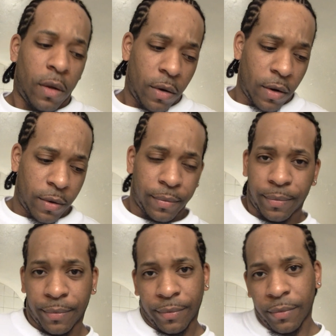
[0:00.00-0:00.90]
You know,
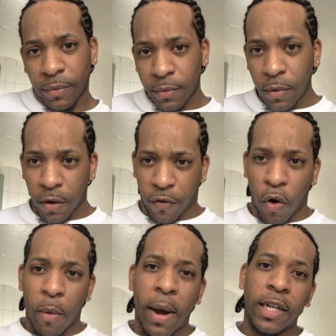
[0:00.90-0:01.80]

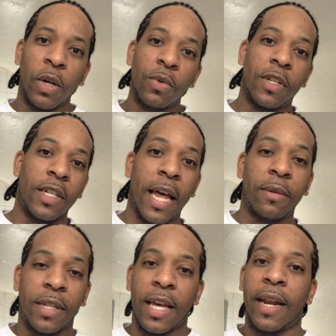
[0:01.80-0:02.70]
for all my losers out there